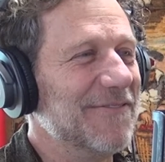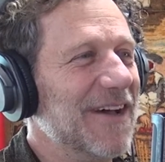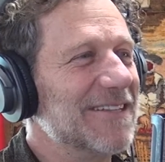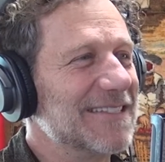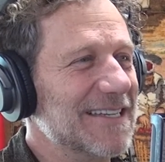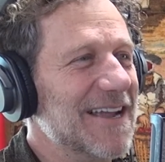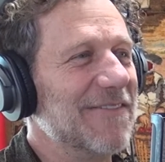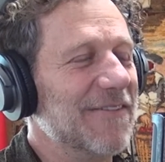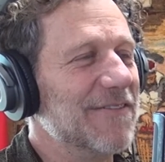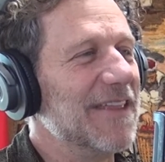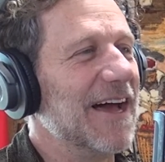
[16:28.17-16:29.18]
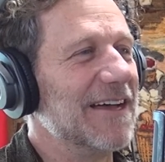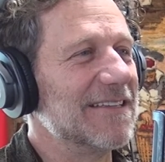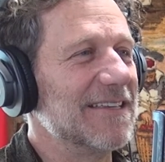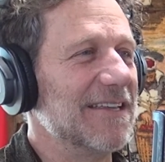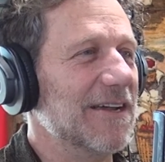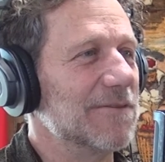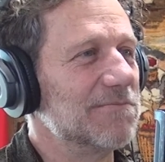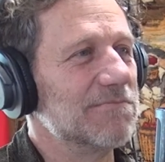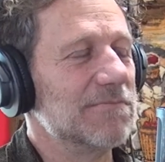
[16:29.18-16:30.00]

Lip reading: felt enough of the,